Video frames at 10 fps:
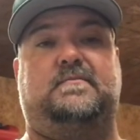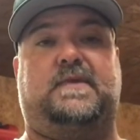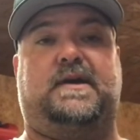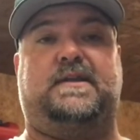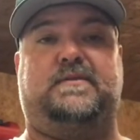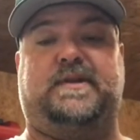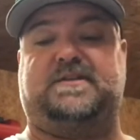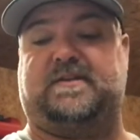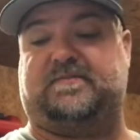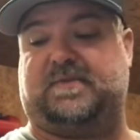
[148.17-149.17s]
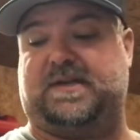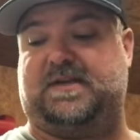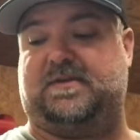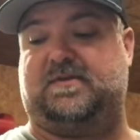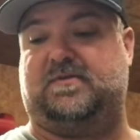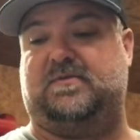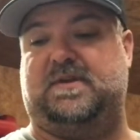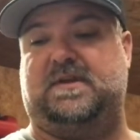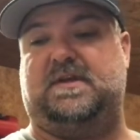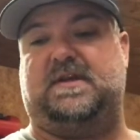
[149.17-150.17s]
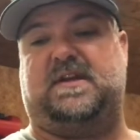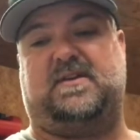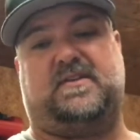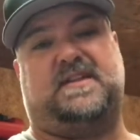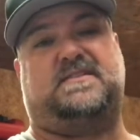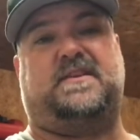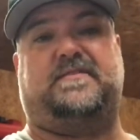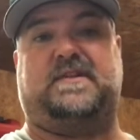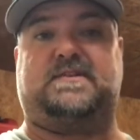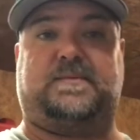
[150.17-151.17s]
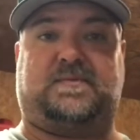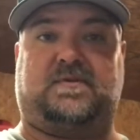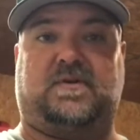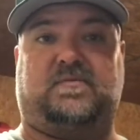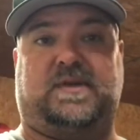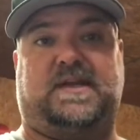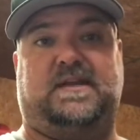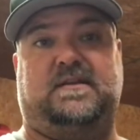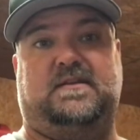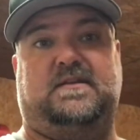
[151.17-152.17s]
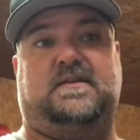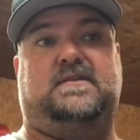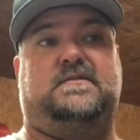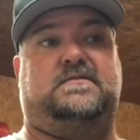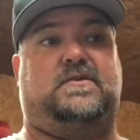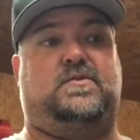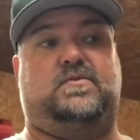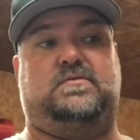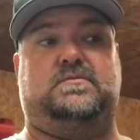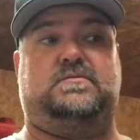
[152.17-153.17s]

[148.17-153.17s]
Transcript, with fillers: my UHF radio, and all that stuff that's up there already. So